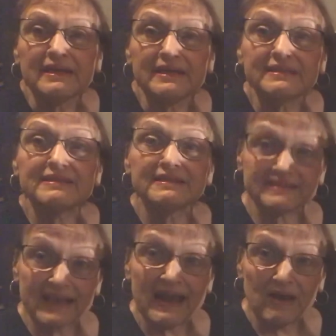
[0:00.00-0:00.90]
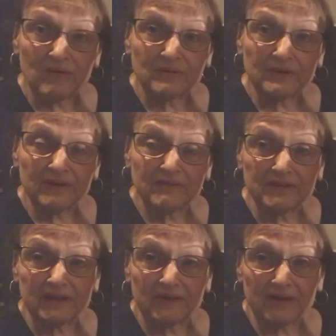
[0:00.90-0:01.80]
is the sound of the
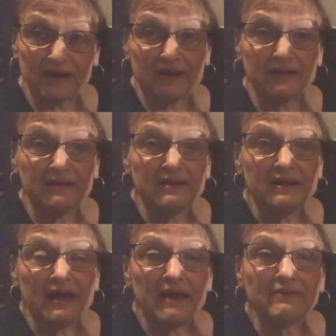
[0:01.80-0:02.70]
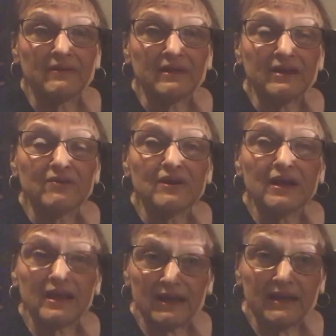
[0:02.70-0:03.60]
letter A. And the letter
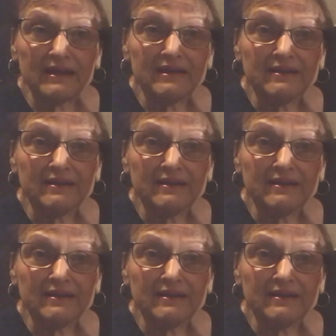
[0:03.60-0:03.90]
A